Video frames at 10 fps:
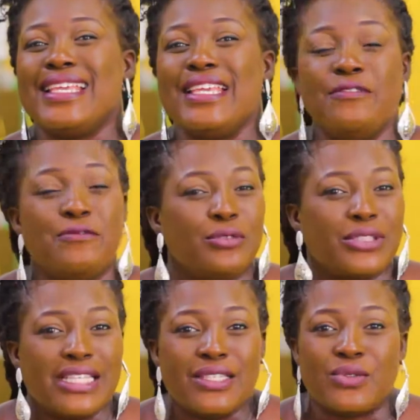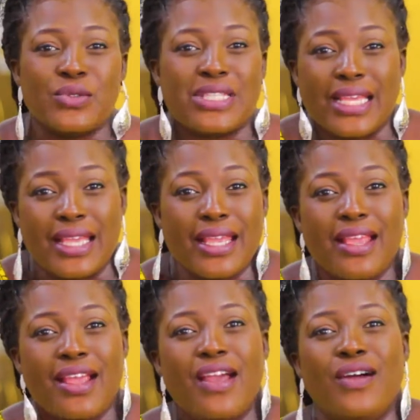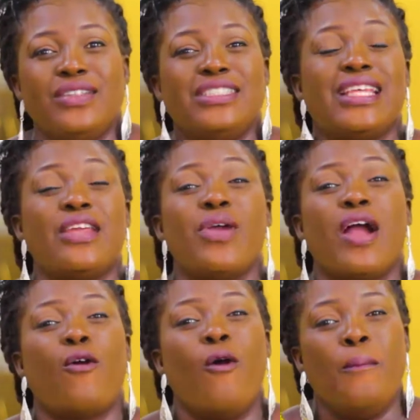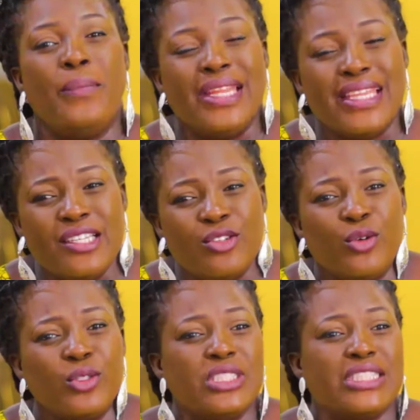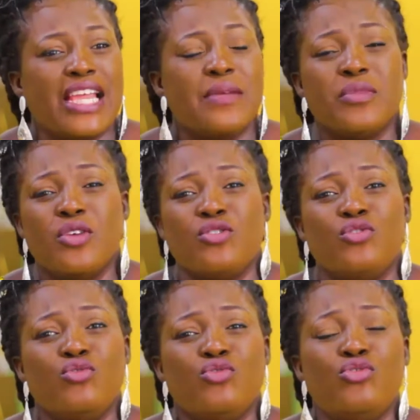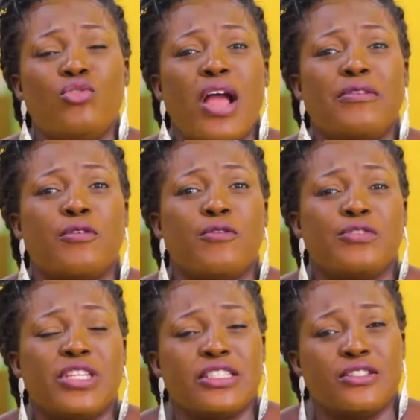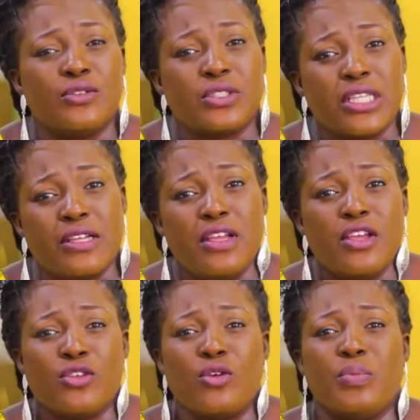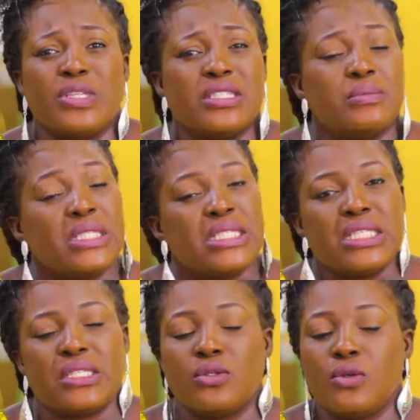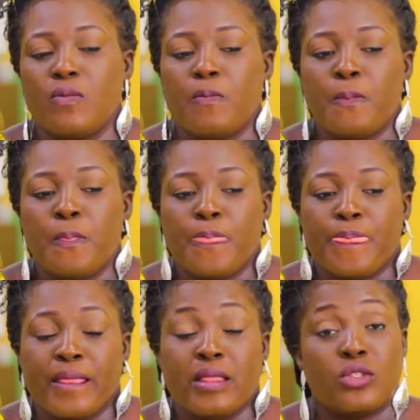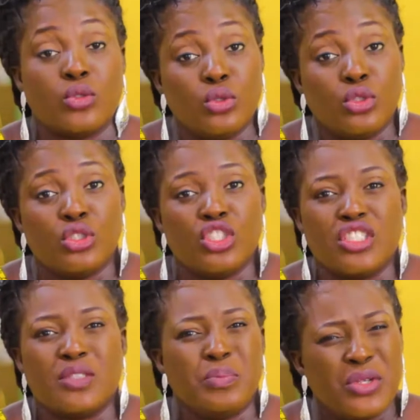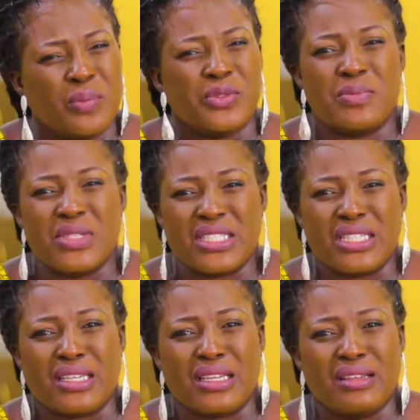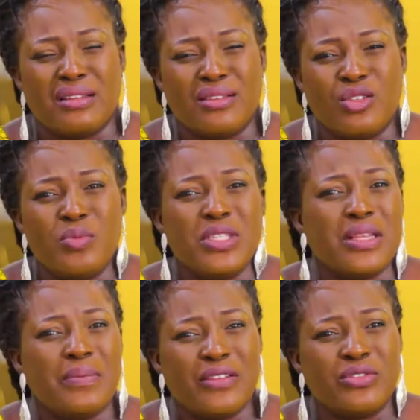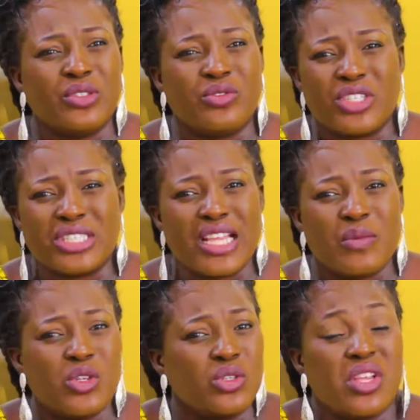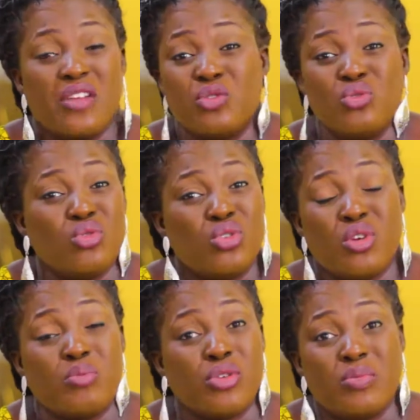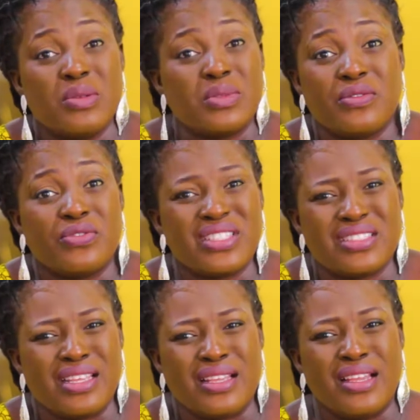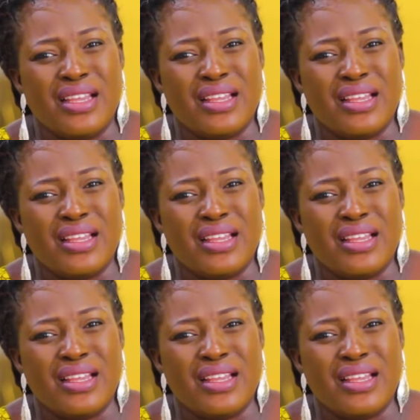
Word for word: evil things to say. All the time you are complaining. All the time you don't have confidence in yourself. You're pessimistic. So the solution is be optimistic. You meet a man for the first time. He doesn't have to know your problems the first day.